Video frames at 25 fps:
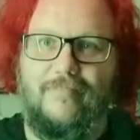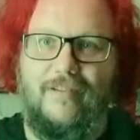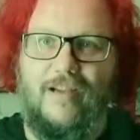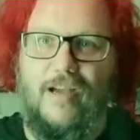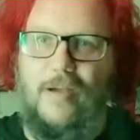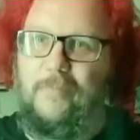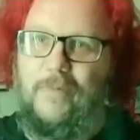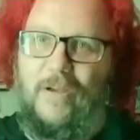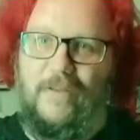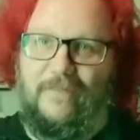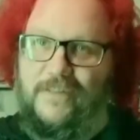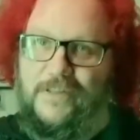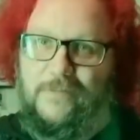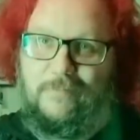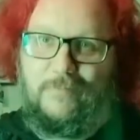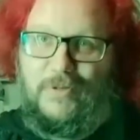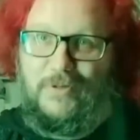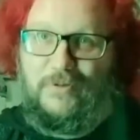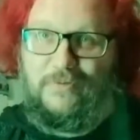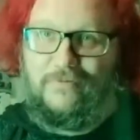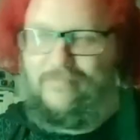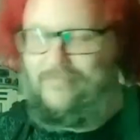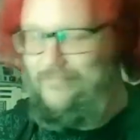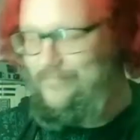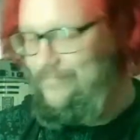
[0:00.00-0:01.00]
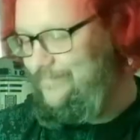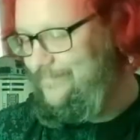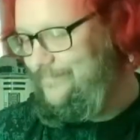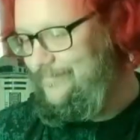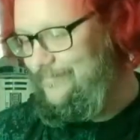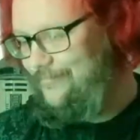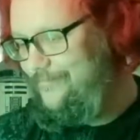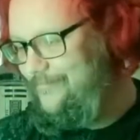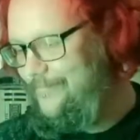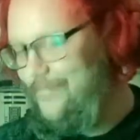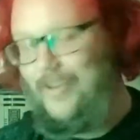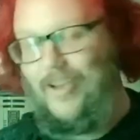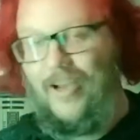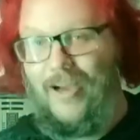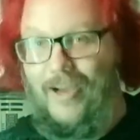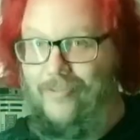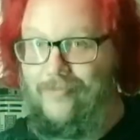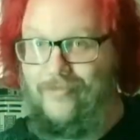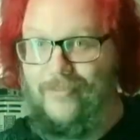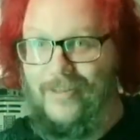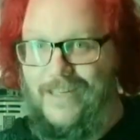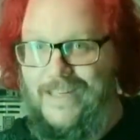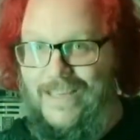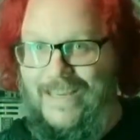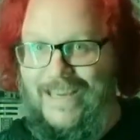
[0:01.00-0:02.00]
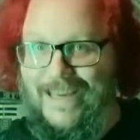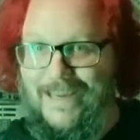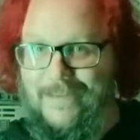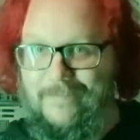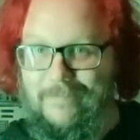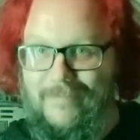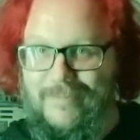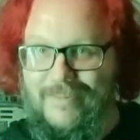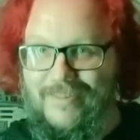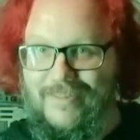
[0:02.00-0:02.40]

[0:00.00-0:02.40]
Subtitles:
over the moon. I really am.